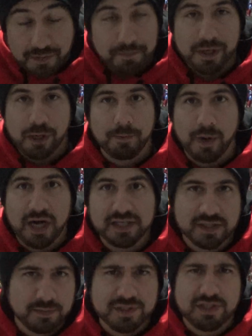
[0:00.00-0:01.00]
in the P.O.
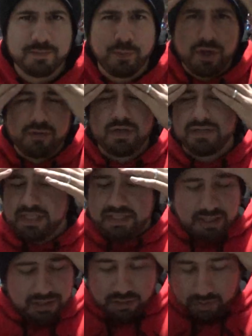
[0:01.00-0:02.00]
Box, so much to the point where I was
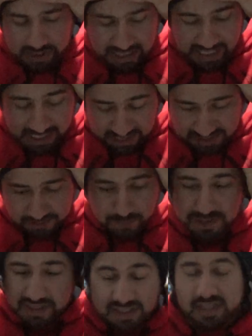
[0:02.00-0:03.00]
like, you know what, I gotta
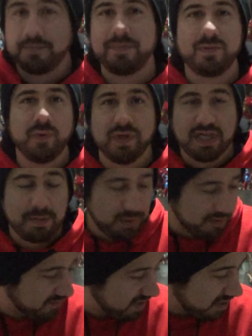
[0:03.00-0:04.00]
split this up between a
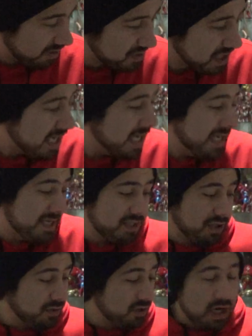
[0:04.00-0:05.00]
couple of videos.
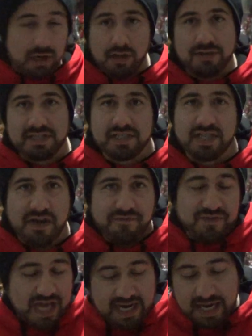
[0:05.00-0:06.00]
So not all the
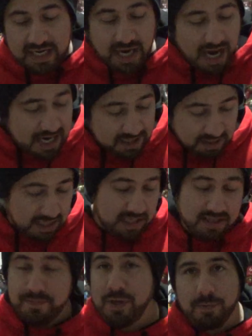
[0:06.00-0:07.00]
stuff that I got
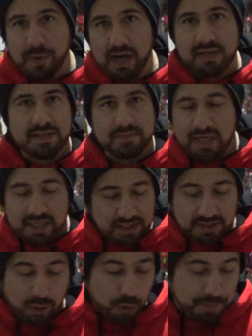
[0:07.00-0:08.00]
in the P.O. Box, I'm not
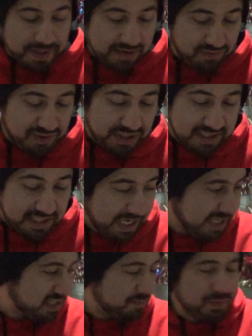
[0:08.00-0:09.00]
gonna open everything
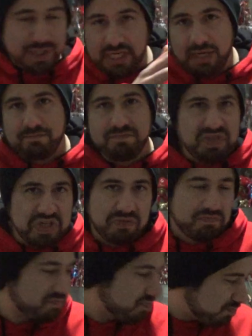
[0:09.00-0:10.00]
today, I split it up, you know,